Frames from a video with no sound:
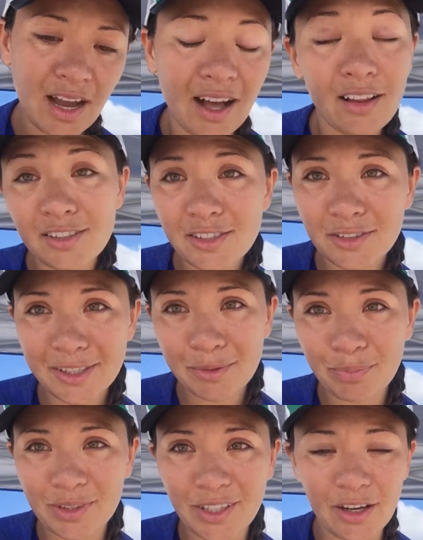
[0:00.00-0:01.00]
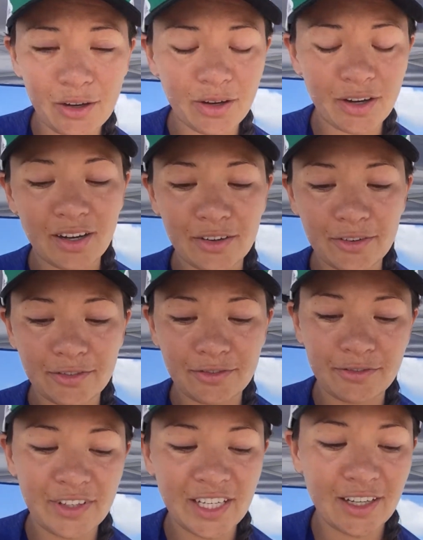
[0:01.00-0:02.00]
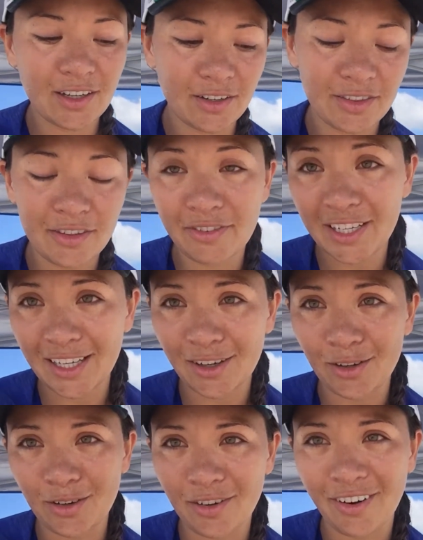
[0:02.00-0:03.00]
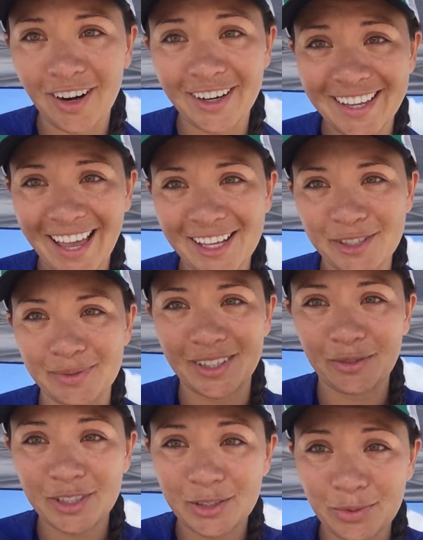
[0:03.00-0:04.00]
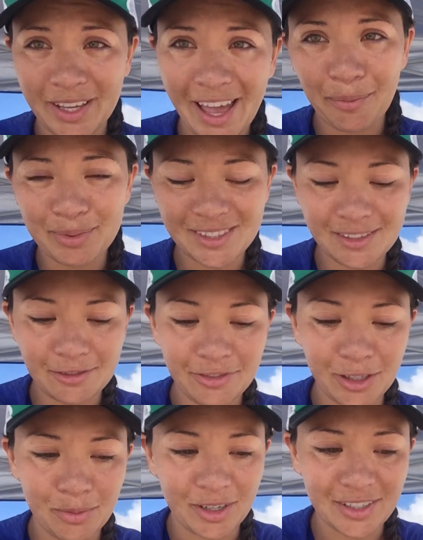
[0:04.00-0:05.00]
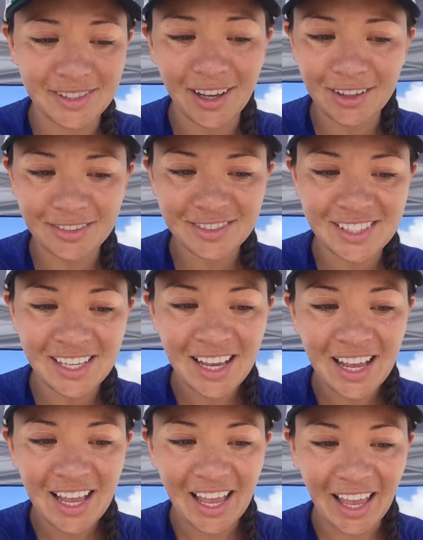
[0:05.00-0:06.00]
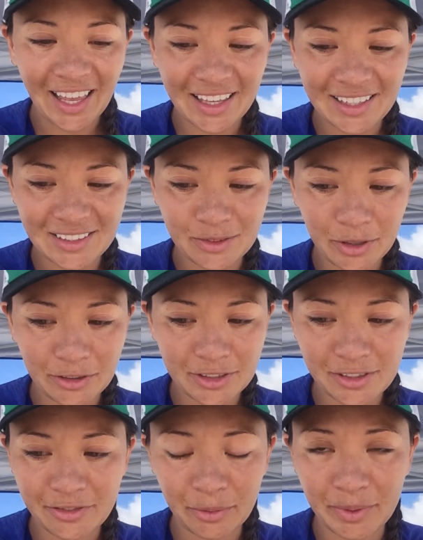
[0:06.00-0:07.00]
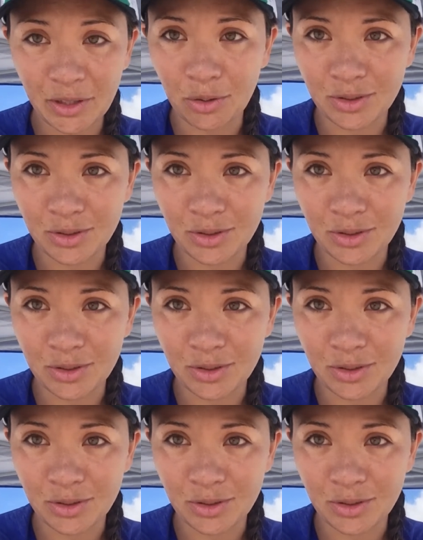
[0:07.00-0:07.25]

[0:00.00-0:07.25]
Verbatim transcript: I'll also link below of video, the video of our engagement, which we happened to film ourselves and we were just filming the